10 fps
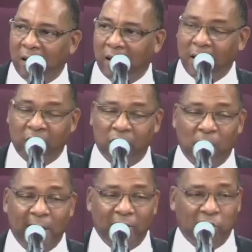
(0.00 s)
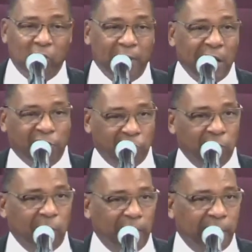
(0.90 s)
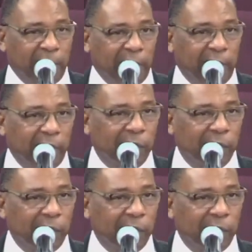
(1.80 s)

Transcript: I don't know about you, but I should have been dead.